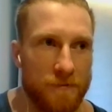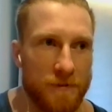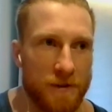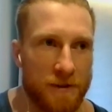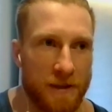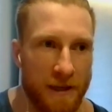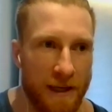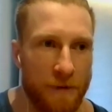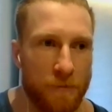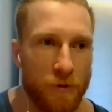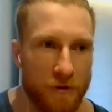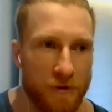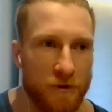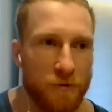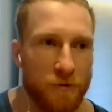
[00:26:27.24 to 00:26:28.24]
just keep
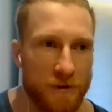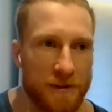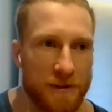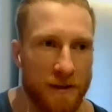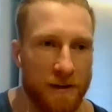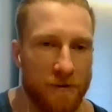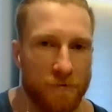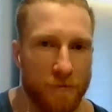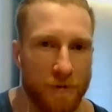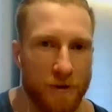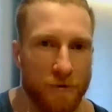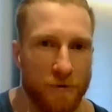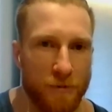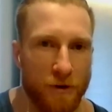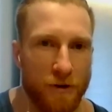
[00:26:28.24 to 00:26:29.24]
on doing stuff when
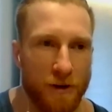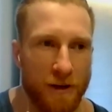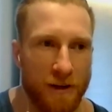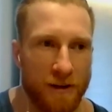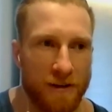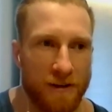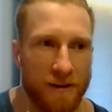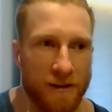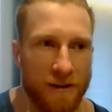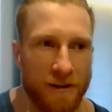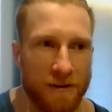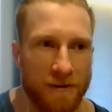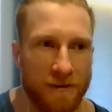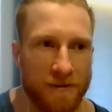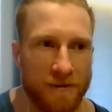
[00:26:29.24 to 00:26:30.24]
you're burning
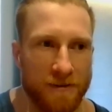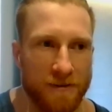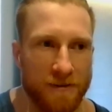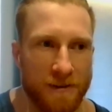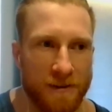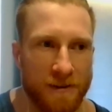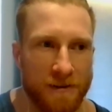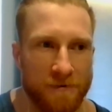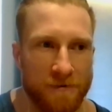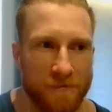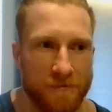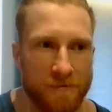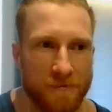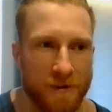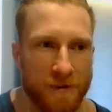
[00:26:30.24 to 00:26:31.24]
and
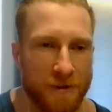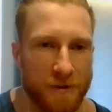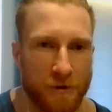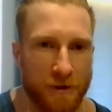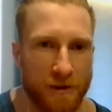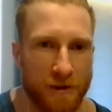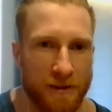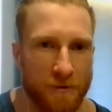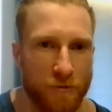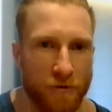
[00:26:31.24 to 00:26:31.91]
when you're struggling to